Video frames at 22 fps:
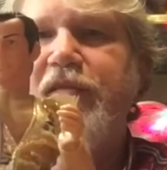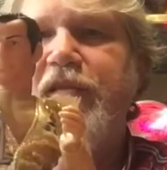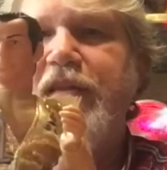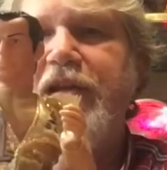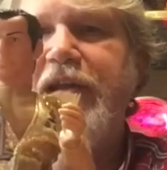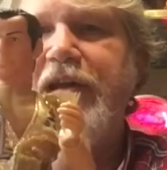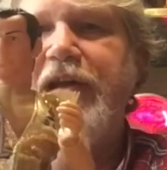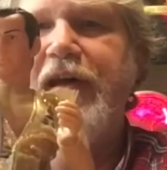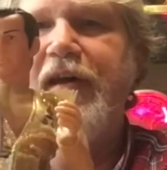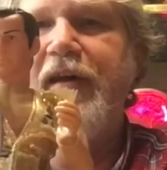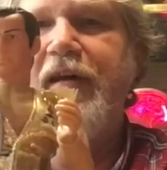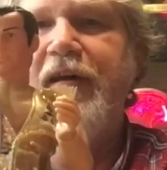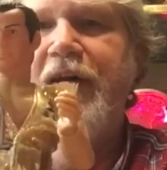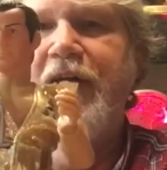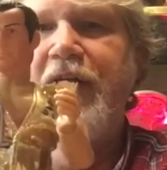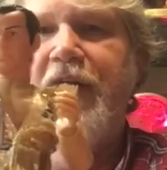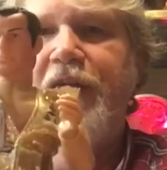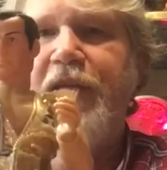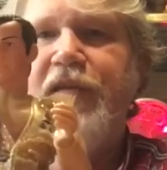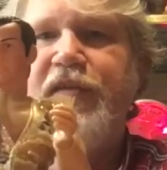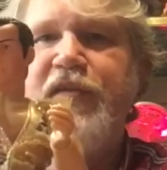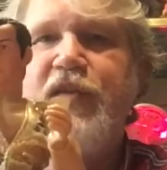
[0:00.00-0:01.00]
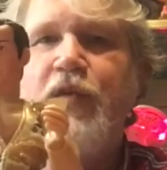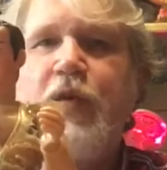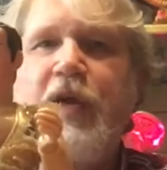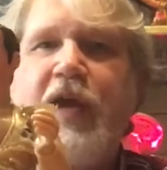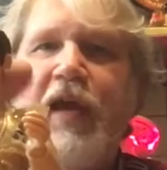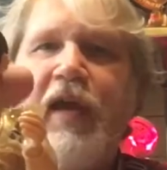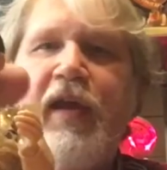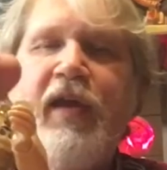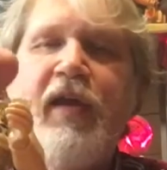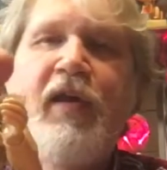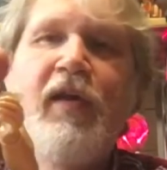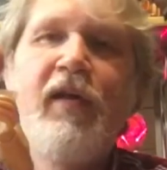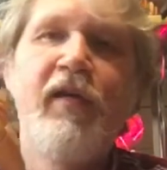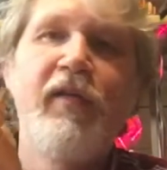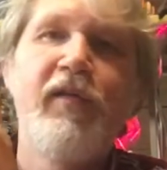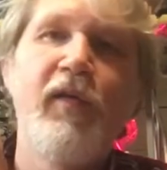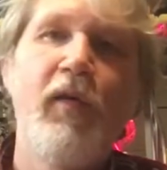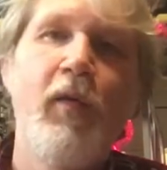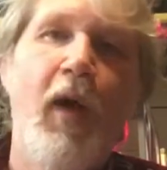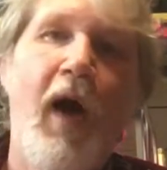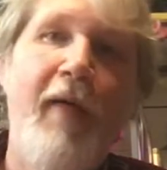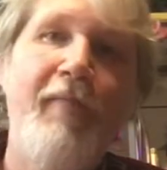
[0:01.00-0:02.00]
the tunic,
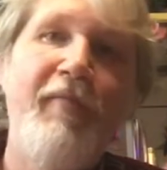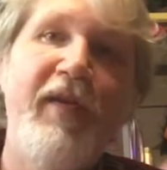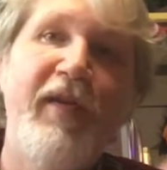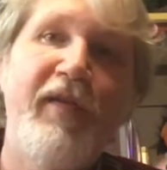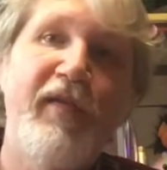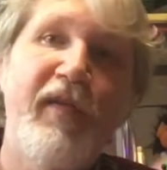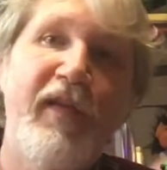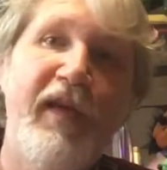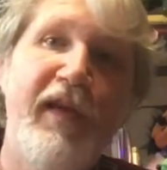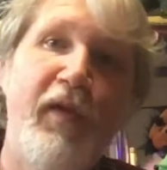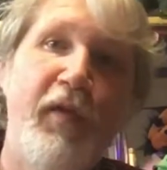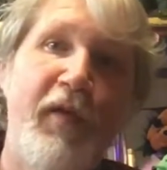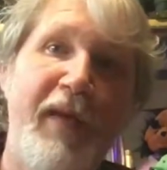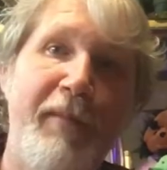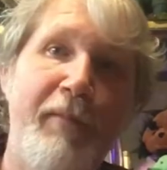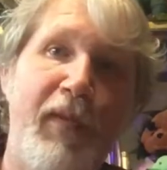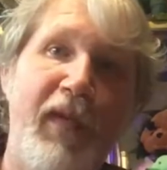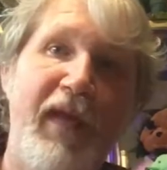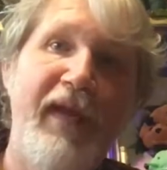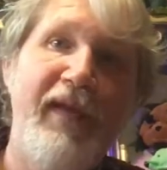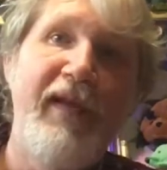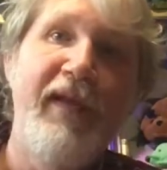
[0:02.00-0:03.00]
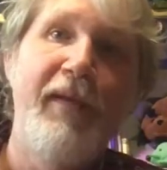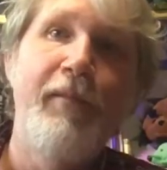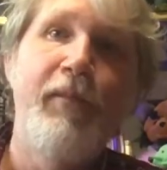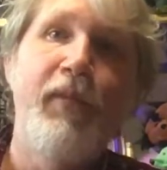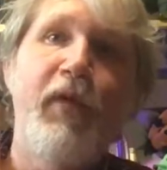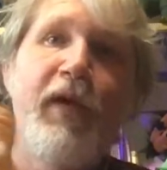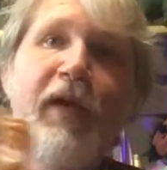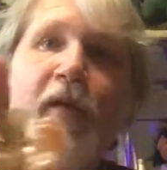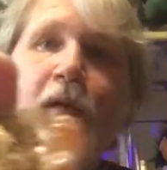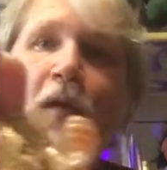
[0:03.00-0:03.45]
so obviously, they blend in pretty